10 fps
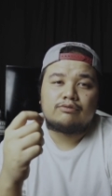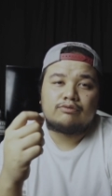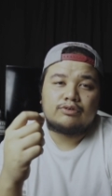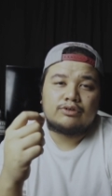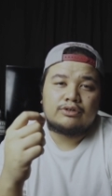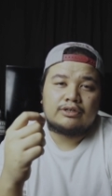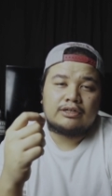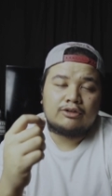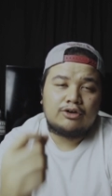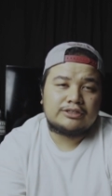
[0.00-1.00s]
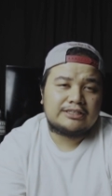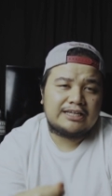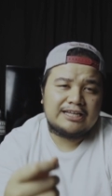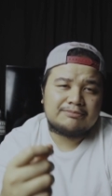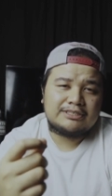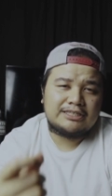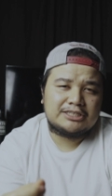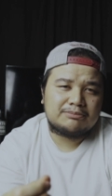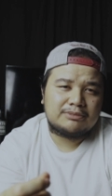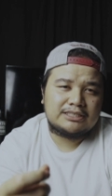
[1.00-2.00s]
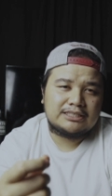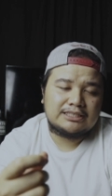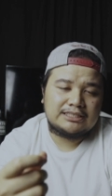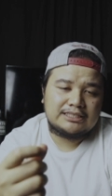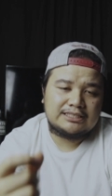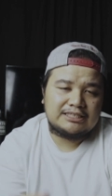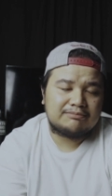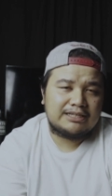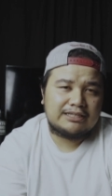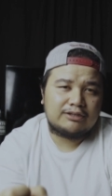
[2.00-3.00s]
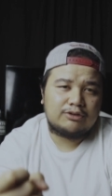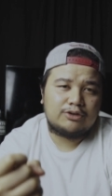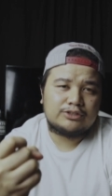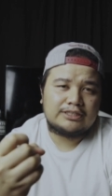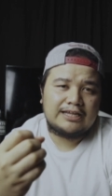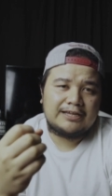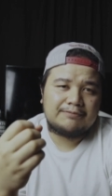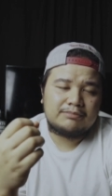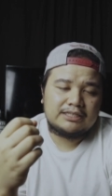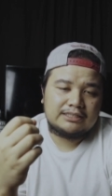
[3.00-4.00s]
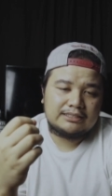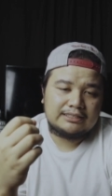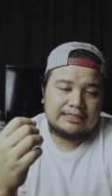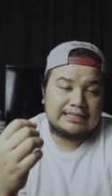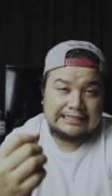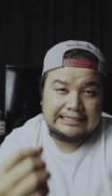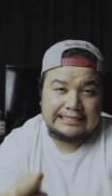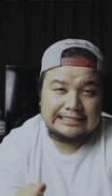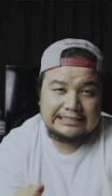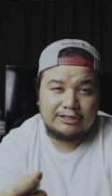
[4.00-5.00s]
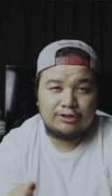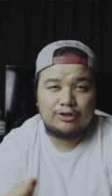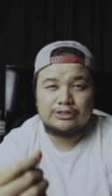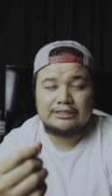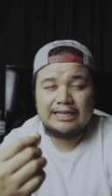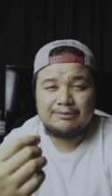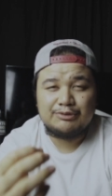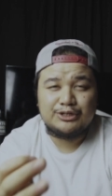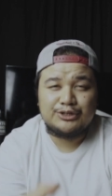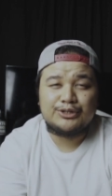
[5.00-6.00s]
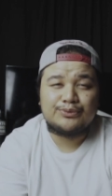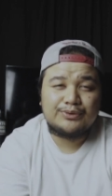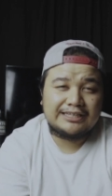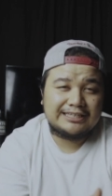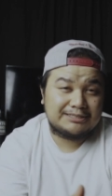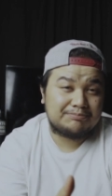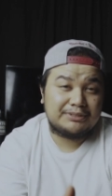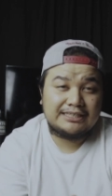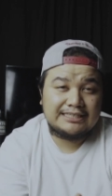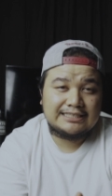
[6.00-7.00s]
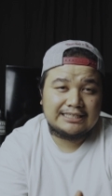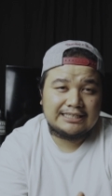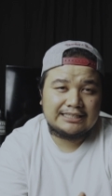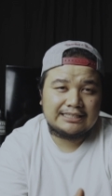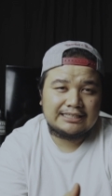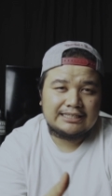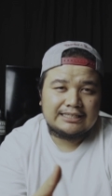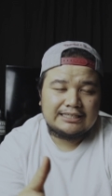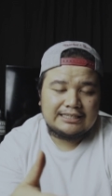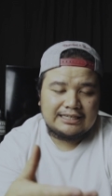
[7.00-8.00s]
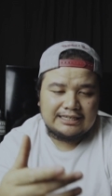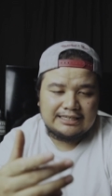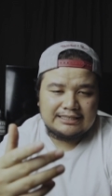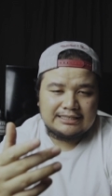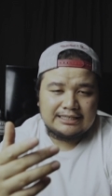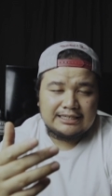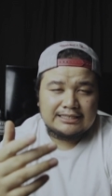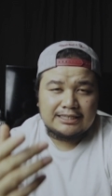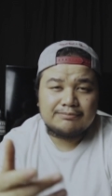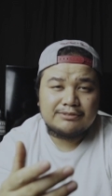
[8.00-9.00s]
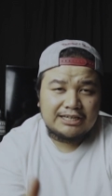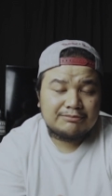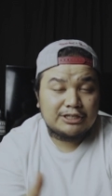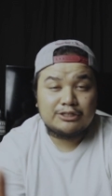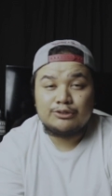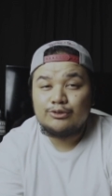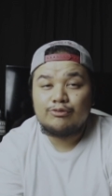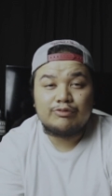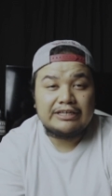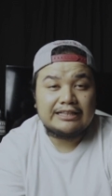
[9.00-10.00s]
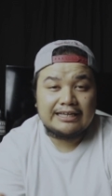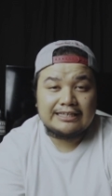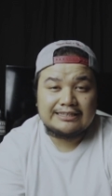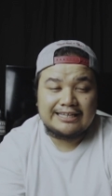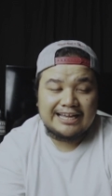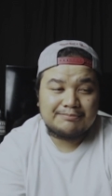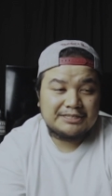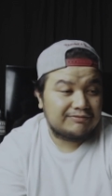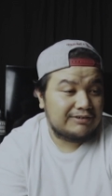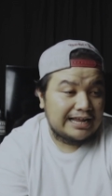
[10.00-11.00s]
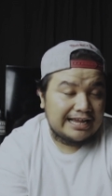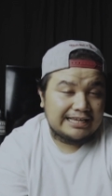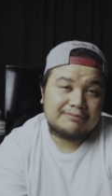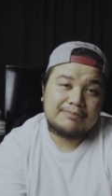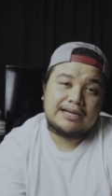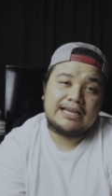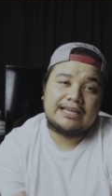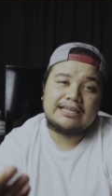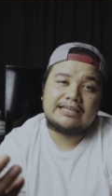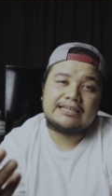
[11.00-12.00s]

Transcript: for a long time. Six months doesn't seem like a long time, but it is a long time when you're the one experiencing it. And sometimes I do feel like time is flying by,